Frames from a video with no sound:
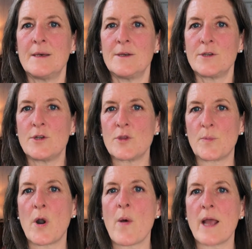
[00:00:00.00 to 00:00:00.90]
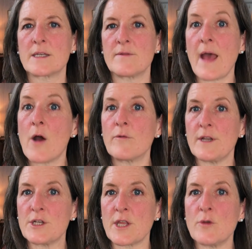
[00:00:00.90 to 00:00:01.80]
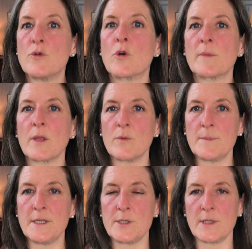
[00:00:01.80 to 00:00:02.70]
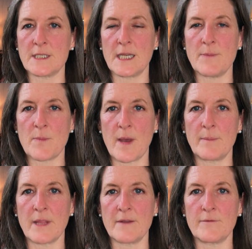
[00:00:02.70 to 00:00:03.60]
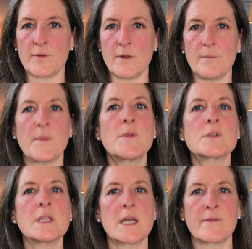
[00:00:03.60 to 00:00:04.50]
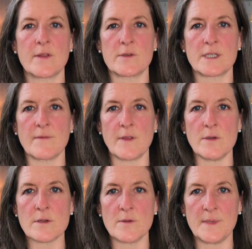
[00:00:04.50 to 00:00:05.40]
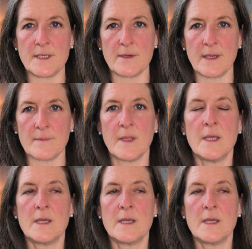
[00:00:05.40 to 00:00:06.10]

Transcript: to do the proactive outreach that you normally would be doing to keep the pipeline full. But there's a lot of other stuff that you could be doing.